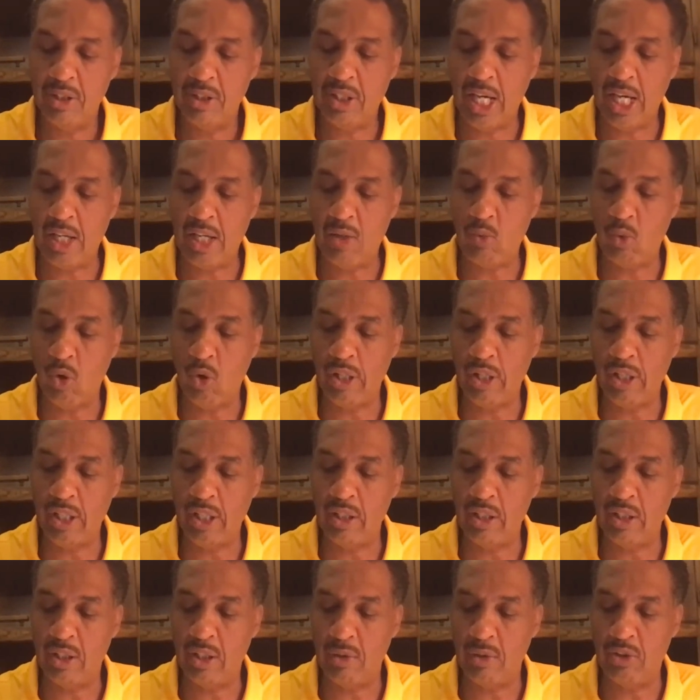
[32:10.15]
take
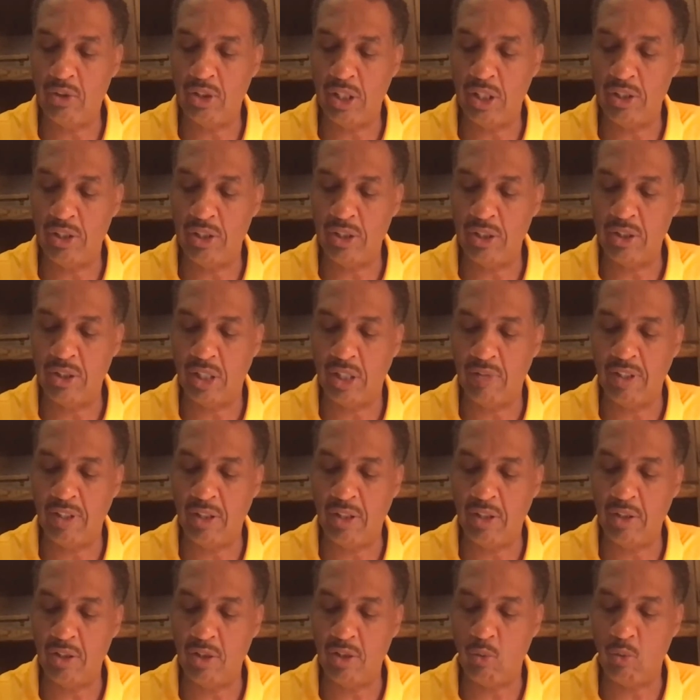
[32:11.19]
warning, O judges of
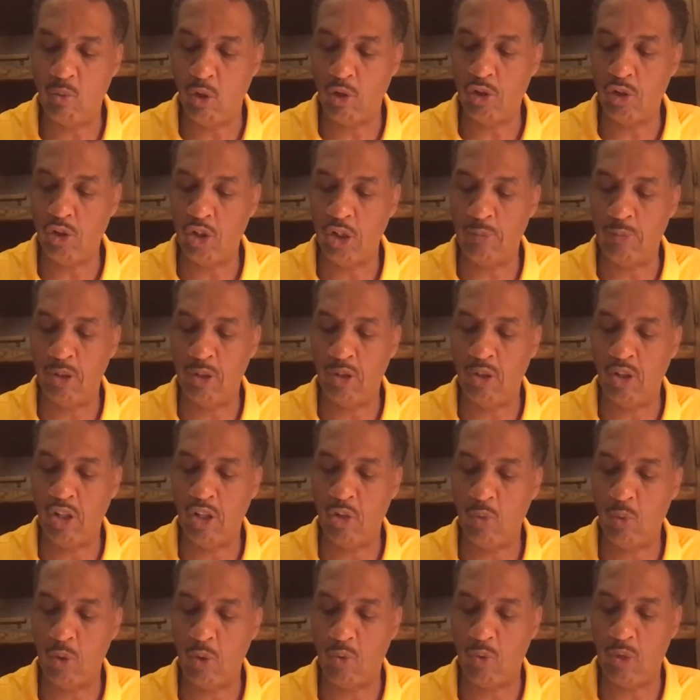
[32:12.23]
the earth, worship the
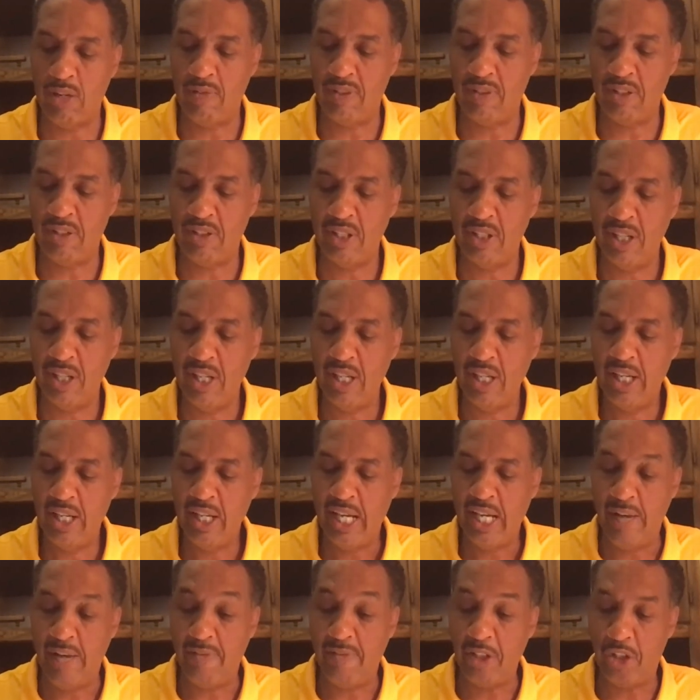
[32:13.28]
Lord with reverence,
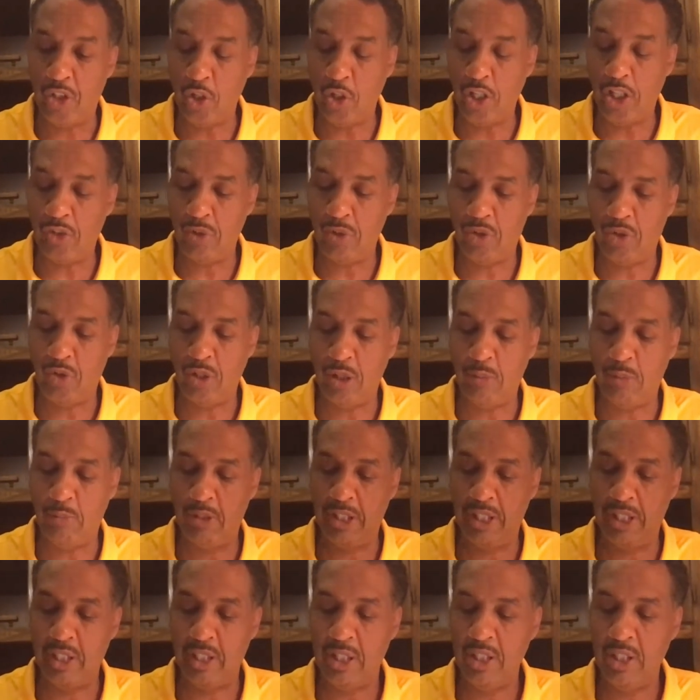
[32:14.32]
and rejoice with
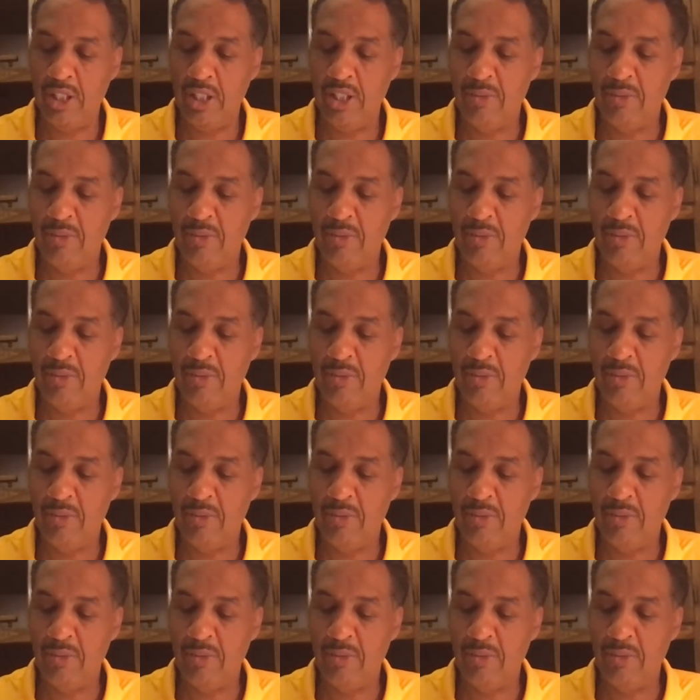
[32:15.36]
trembling.